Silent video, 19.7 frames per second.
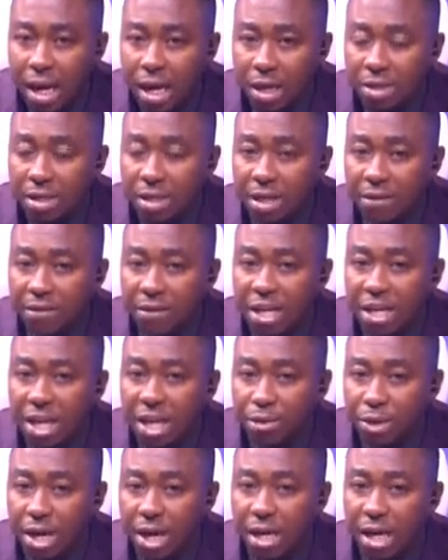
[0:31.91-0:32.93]
Stephen
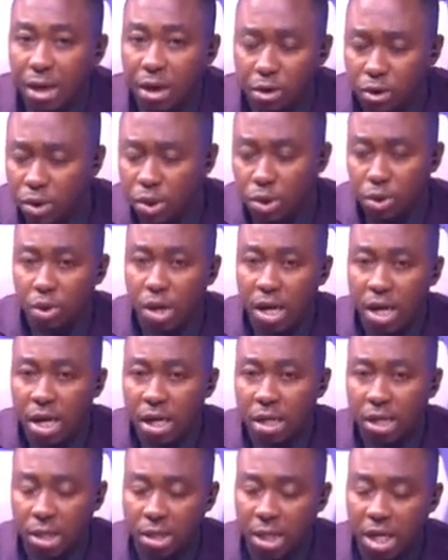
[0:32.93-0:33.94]
Nyirenda, also
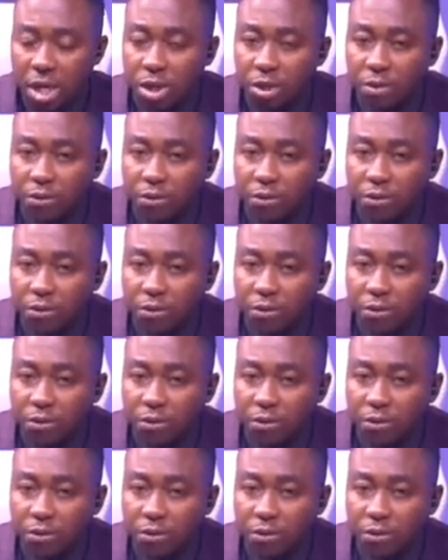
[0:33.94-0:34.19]
just getting